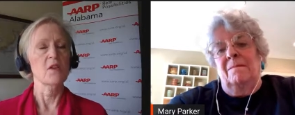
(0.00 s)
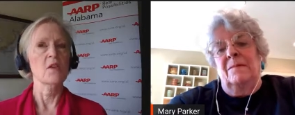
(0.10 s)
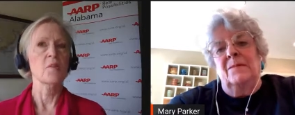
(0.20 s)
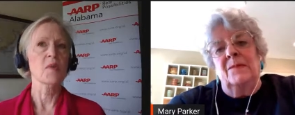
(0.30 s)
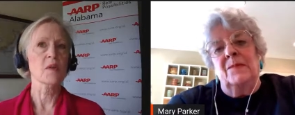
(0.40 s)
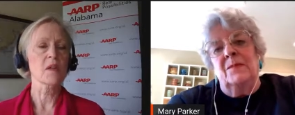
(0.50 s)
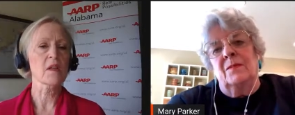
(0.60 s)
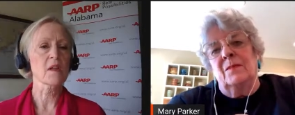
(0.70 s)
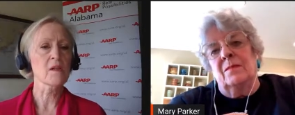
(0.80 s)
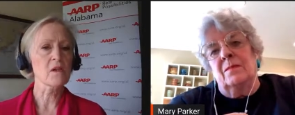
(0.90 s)
Speaker 1: you put a
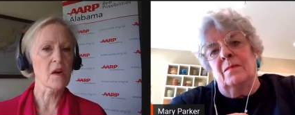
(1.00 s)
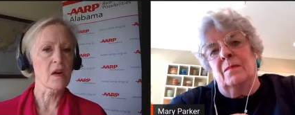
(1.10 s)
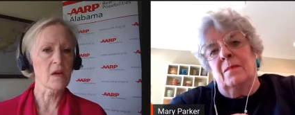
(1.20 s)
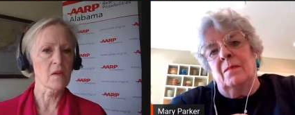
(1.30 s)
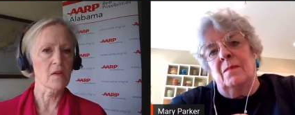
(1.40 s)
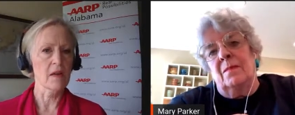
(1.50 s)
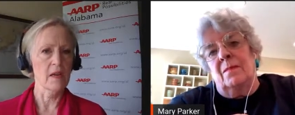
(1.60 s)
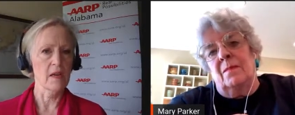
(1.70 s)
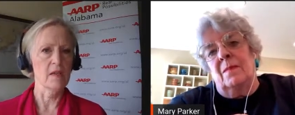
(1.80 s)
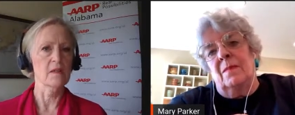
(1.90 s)
little color
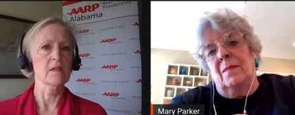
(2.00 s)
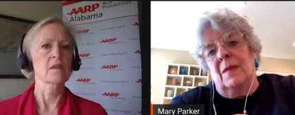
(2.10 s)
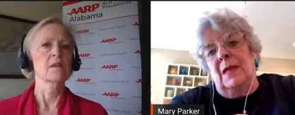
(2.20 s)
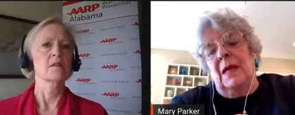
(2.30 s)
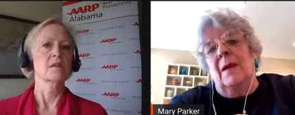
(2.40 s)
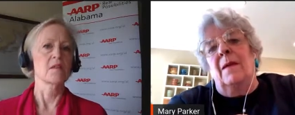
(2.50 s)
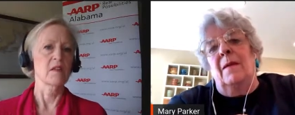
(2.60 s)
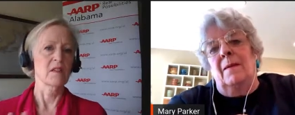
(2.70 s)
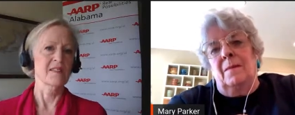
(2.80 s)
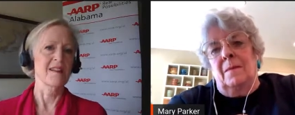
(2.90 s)
in it so that
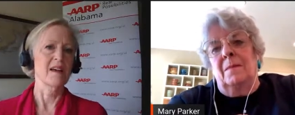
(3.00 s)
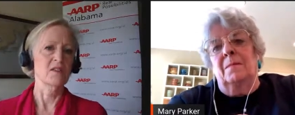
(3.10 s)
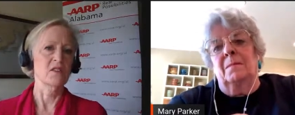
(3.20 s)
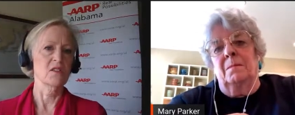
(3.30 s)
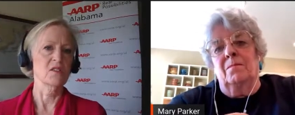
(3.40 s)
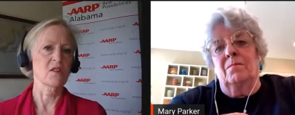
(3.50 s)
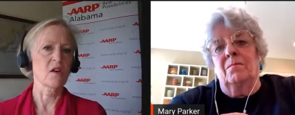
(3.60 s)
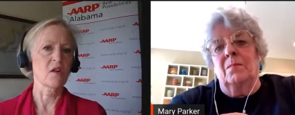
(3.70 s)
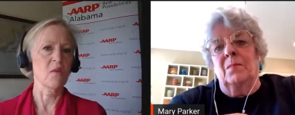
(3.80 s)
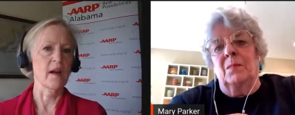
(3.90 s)
it's not just
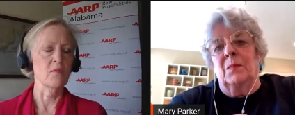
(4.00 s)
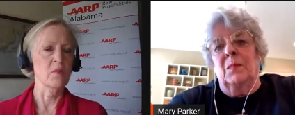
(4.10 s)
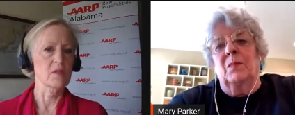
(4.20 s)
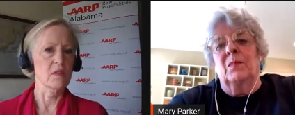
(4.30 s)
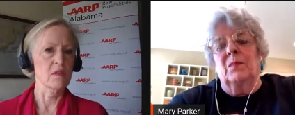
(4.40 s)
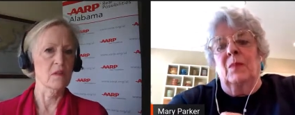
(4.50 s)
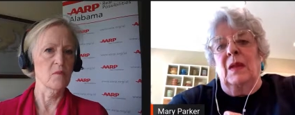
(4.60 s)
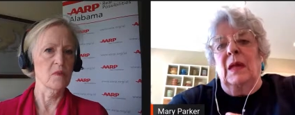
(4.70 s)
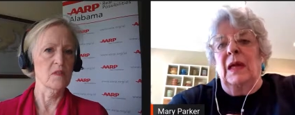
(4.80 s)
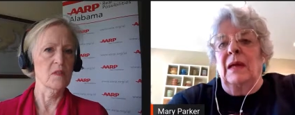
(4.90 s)
stark white. Was it,
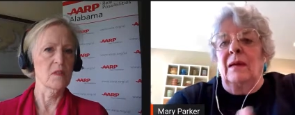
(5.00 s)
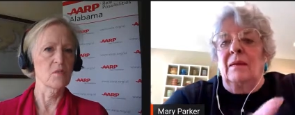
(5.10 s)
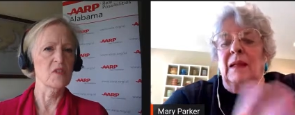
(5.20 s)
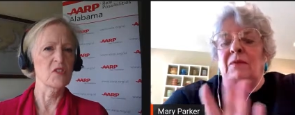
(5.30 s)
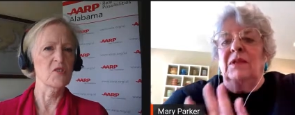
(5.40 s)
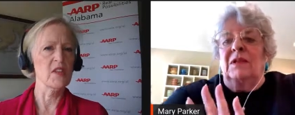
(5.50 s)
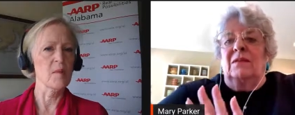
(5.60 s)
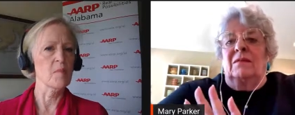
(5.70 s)
did it you say